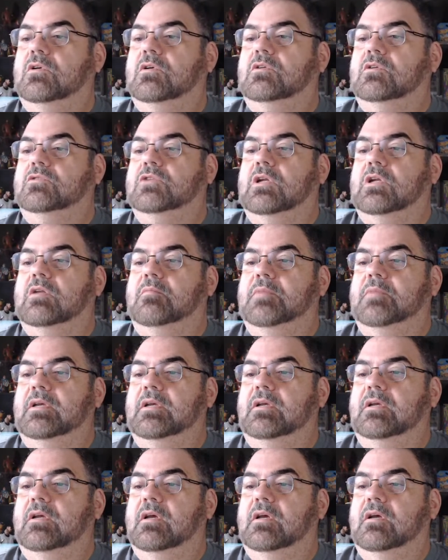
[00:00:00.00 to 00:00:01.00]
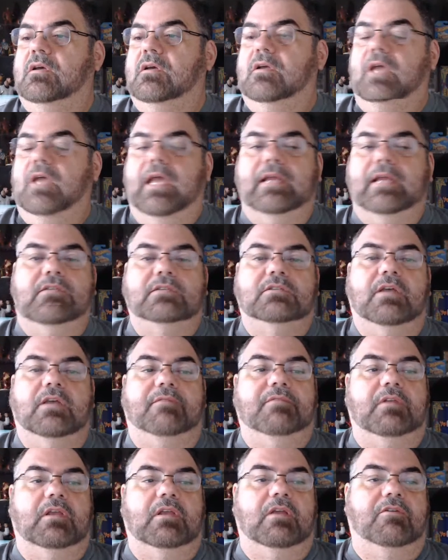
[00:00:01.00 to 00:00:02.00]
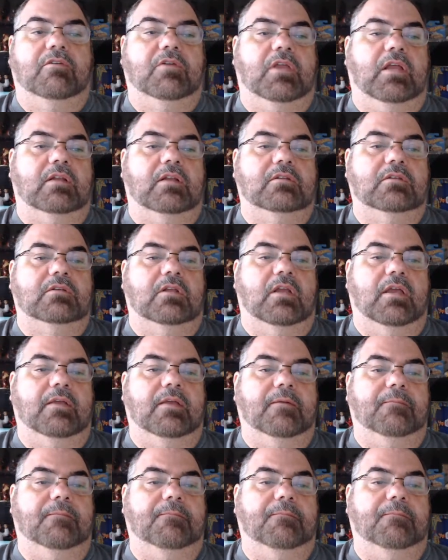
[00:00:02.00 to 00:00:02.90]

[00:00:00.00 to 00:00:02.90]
it's going to be 87 here again today.